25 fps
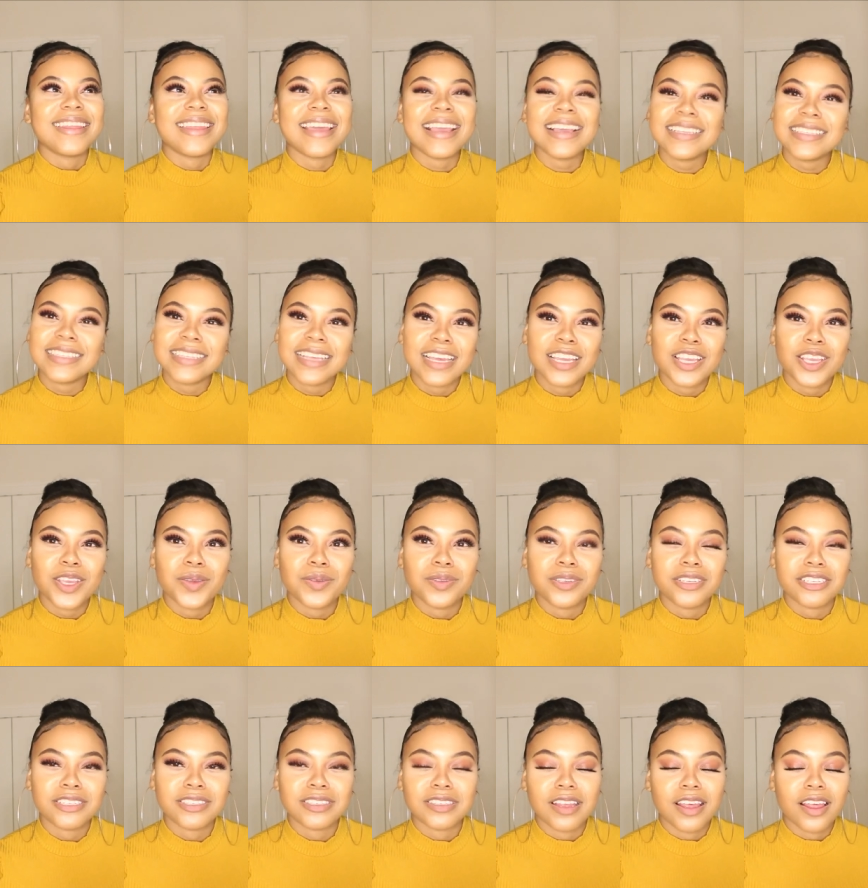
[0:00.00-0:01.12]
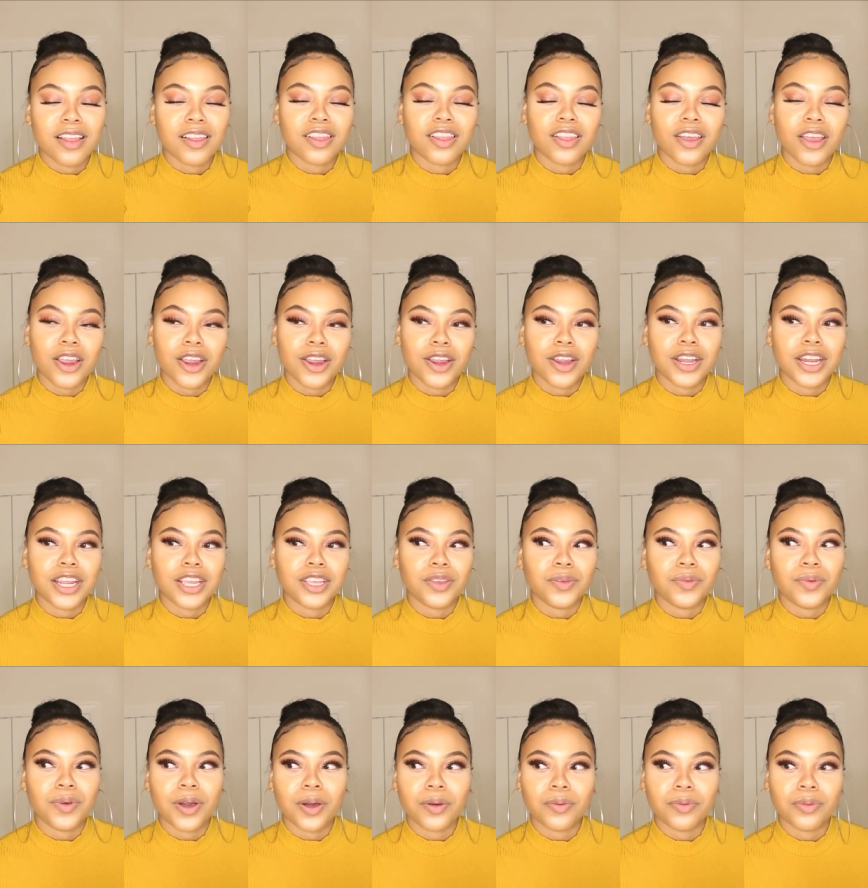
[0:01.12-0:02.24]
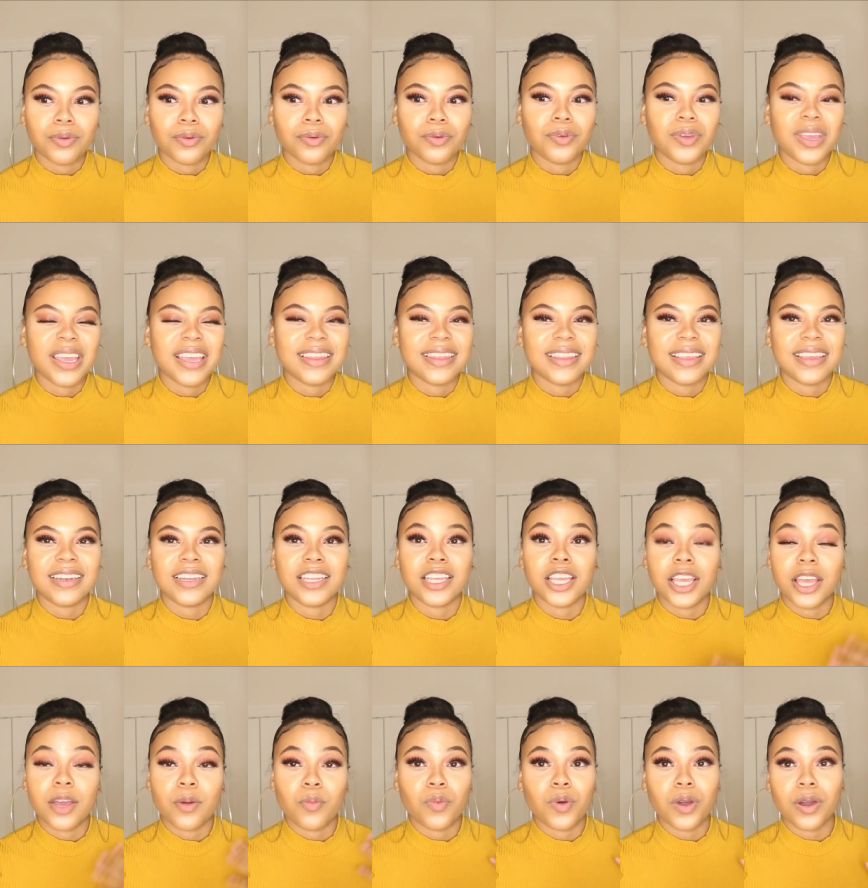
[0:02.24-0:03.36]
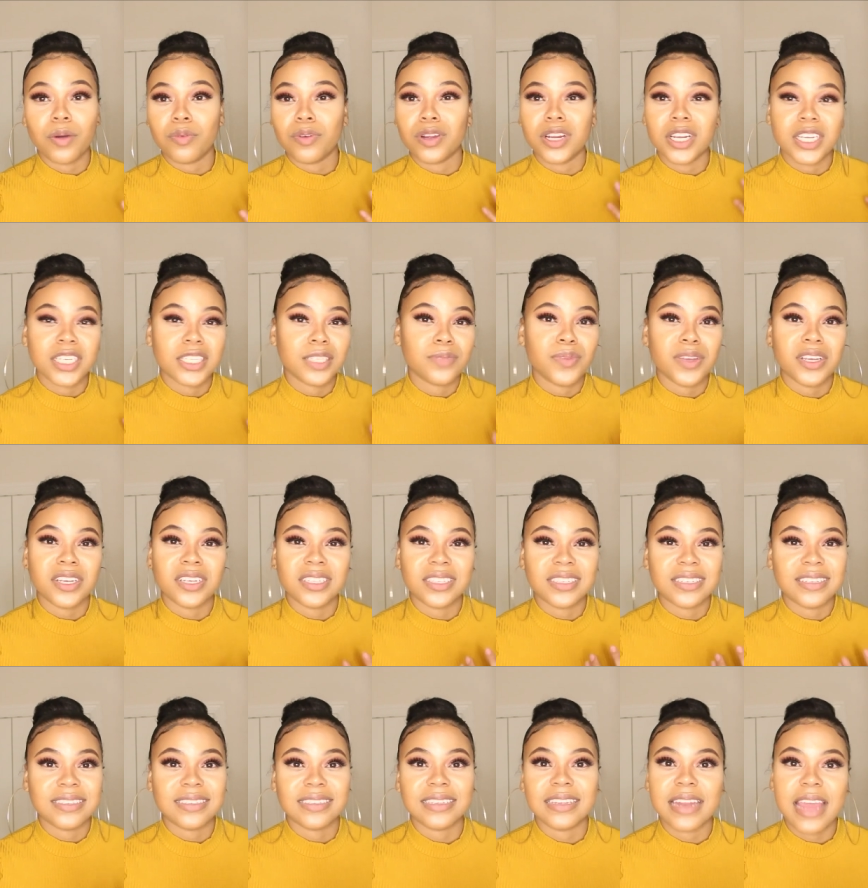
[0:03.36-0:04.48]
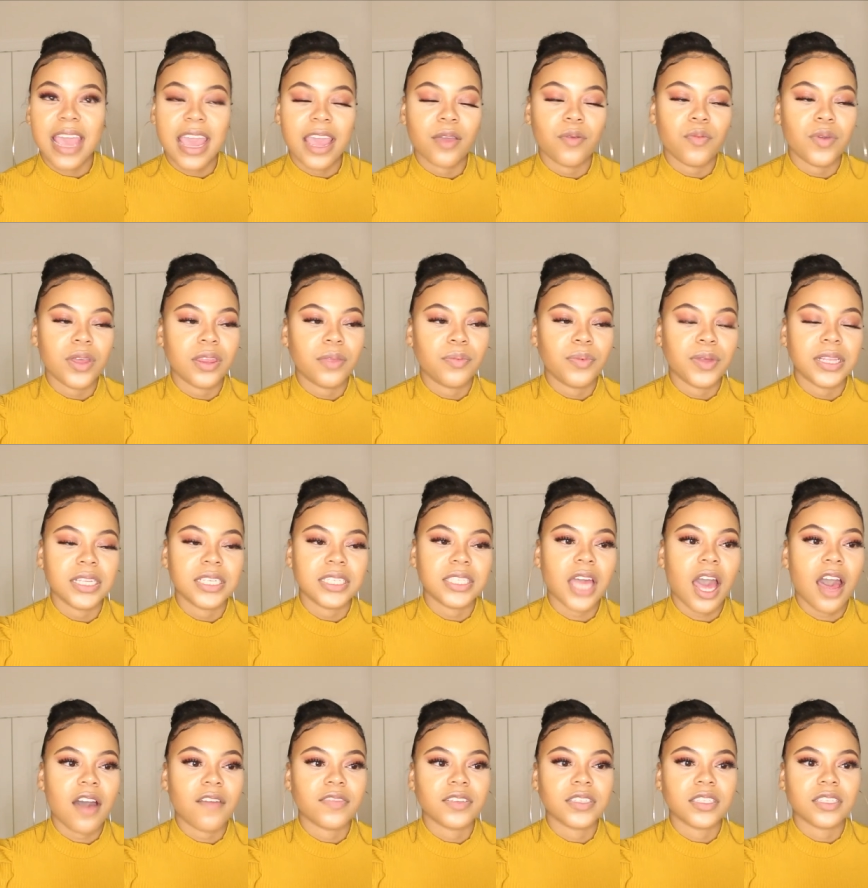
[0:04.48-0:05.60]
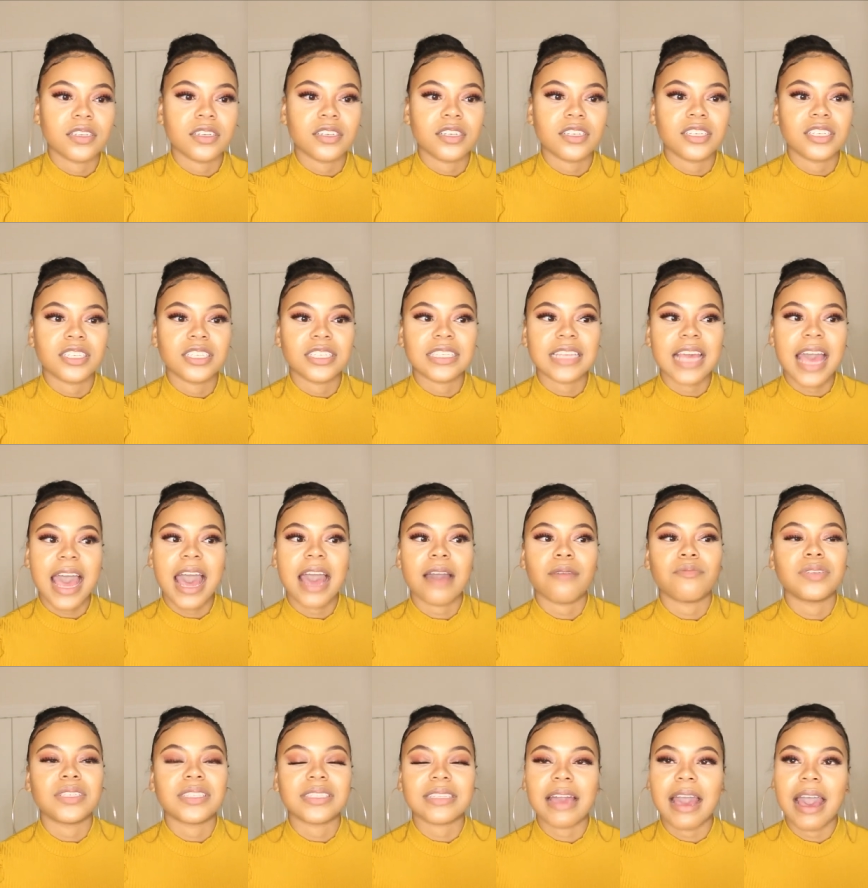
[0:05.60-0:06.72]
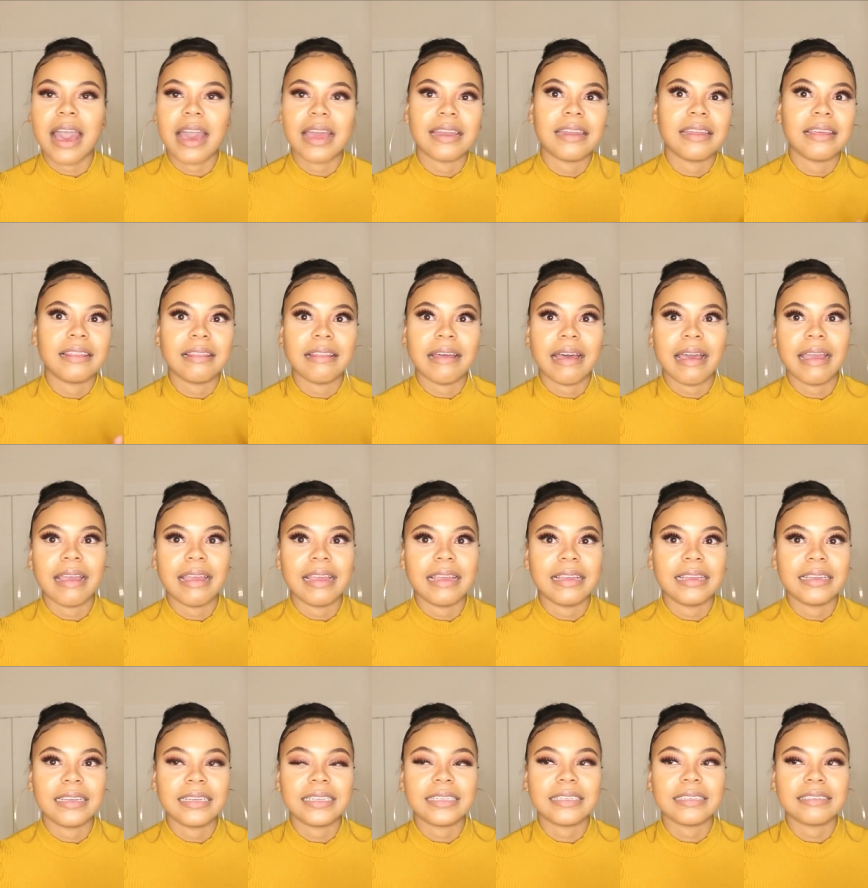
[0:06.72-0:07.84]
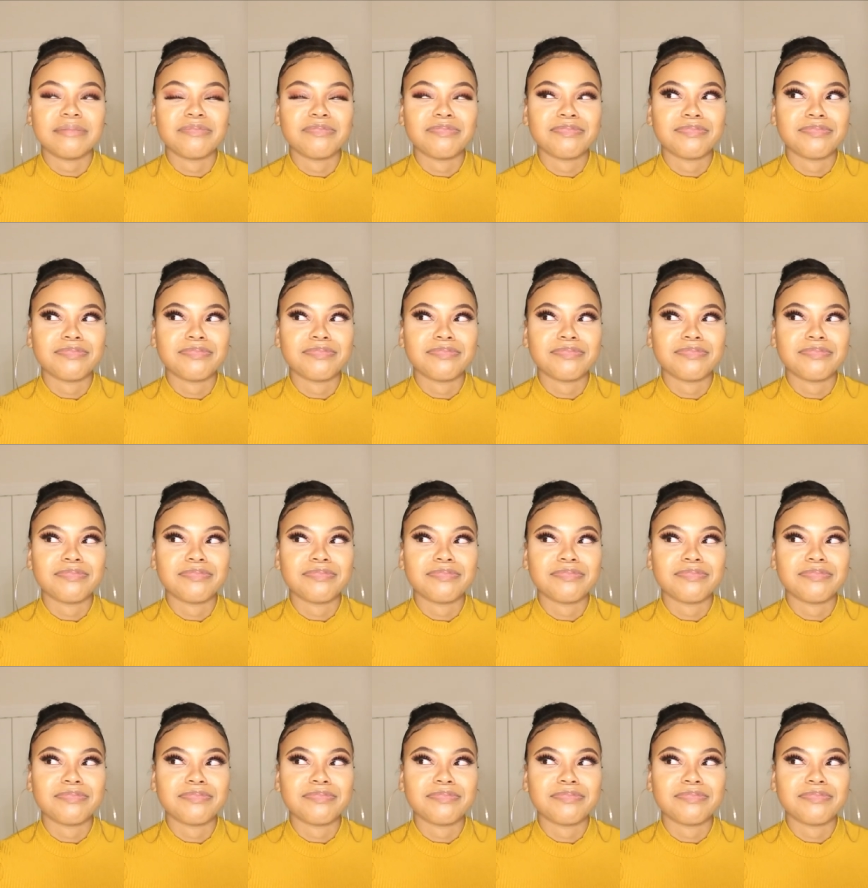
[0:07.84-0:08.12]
things that you just learn and you go through, and then what we're experiencing today with police officers. I was kind of like,